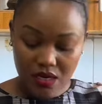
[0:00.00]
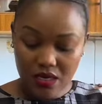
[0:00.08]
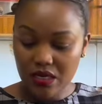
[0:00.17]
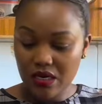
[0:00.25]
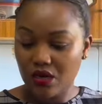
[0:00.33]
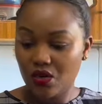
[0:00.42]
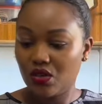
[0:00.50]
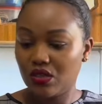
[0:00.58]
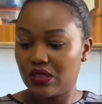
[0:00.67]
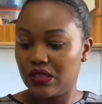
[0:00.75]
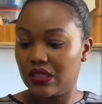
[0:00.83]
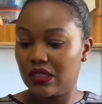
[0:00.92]
and then i got
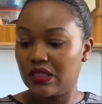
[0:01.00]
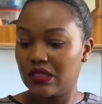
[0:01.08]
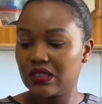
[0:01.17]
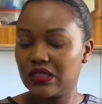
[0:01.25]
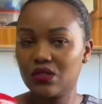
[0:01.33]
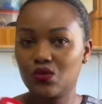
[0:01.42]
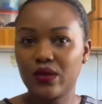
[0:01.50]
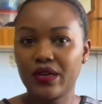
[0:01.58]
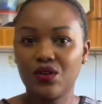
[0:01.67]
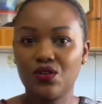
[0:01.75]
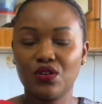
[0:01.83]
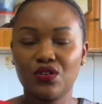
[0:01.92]
this this one i
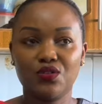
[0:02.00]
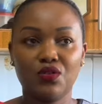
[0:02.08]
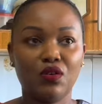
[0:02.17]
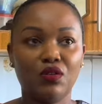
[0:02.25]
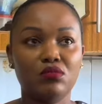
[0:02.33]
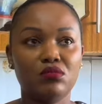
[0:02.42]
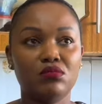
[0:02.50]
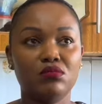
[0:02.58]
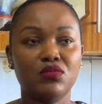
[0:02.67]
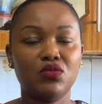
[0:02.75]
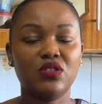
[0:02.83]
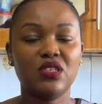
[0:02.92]
got from
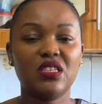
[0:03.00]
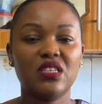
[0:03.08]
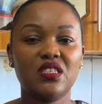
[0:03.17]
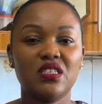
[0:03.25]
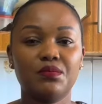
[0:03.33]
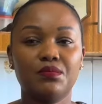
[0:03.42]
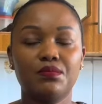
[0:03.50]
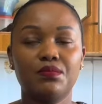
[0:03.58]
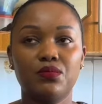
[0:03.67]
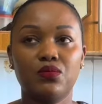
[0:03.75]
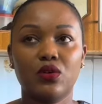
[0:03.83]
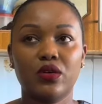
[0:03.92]
you see these
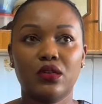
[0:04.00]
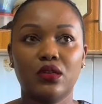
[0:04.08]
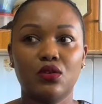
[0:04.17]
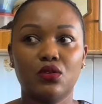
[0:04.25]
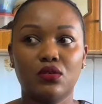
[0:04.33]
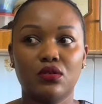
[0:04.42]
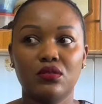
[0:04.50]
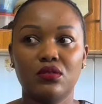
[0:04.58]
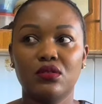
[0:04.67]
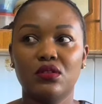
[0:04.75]
what are they called